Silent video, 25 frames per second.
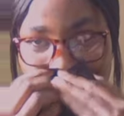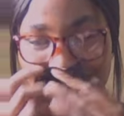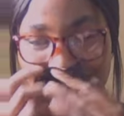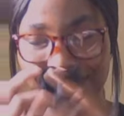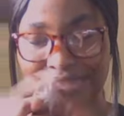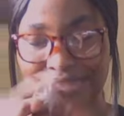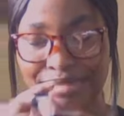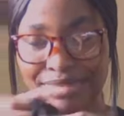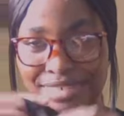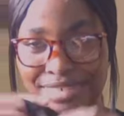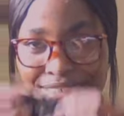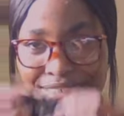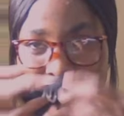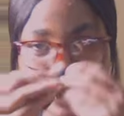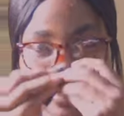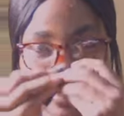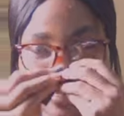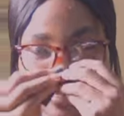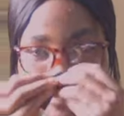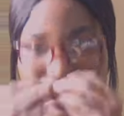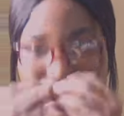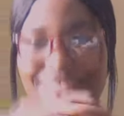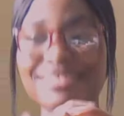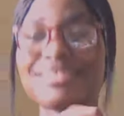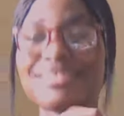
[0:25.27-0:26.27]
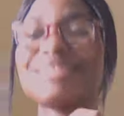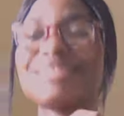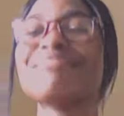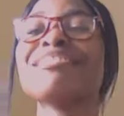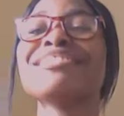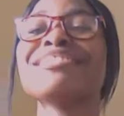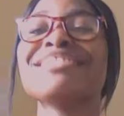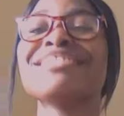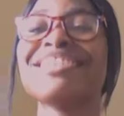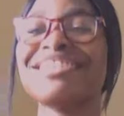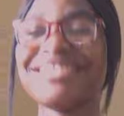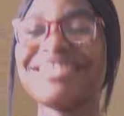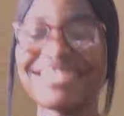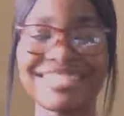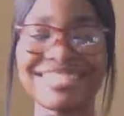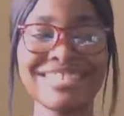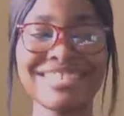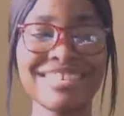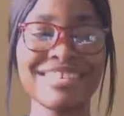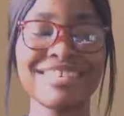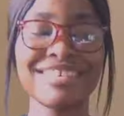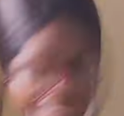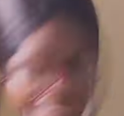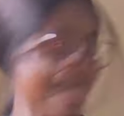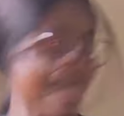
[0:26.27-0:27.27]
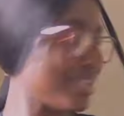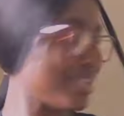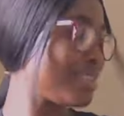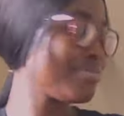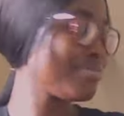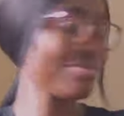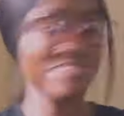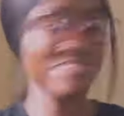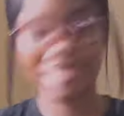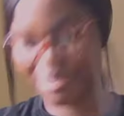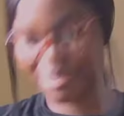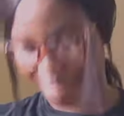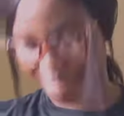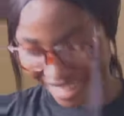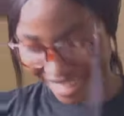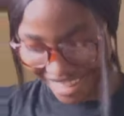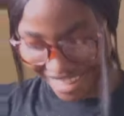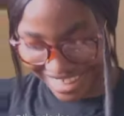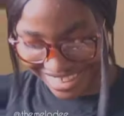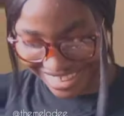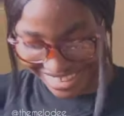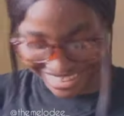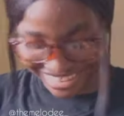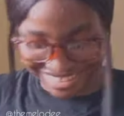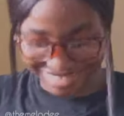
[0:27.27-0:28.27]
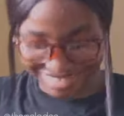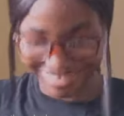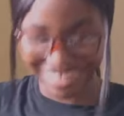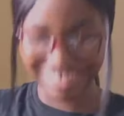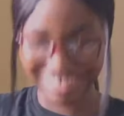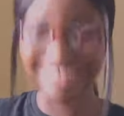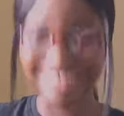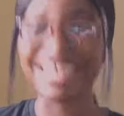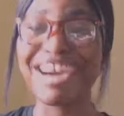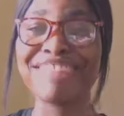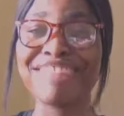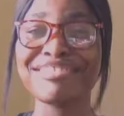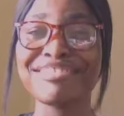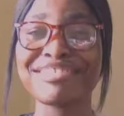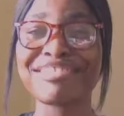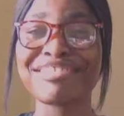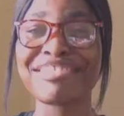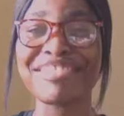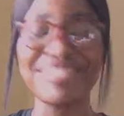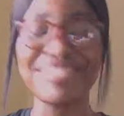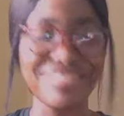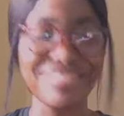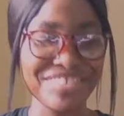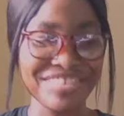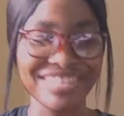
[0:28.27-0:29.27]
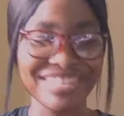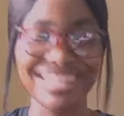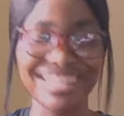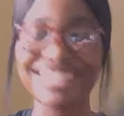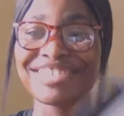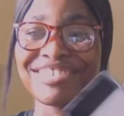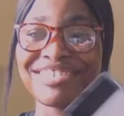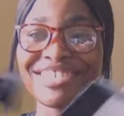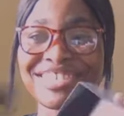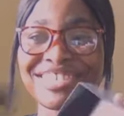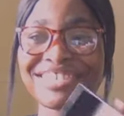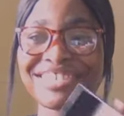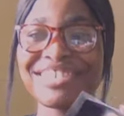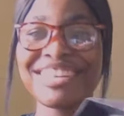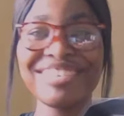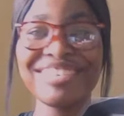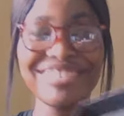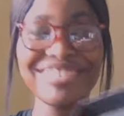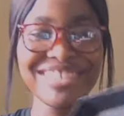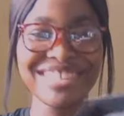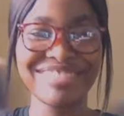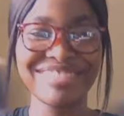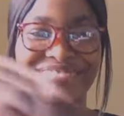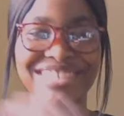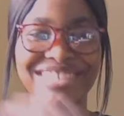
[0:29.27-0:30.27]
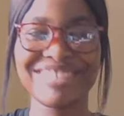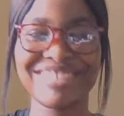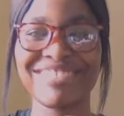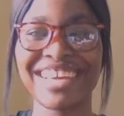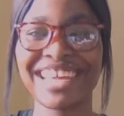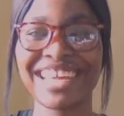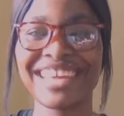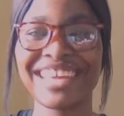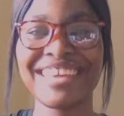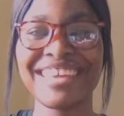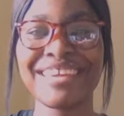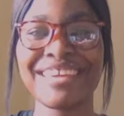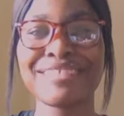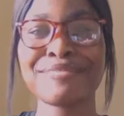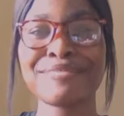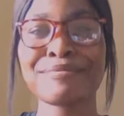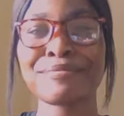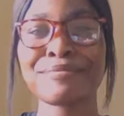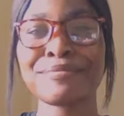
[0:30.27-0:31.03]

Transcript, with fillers: smells nice. It smells nice. Well, let me put it back. oh my god, I'm so confused as what. Well. Let me just put it back in here.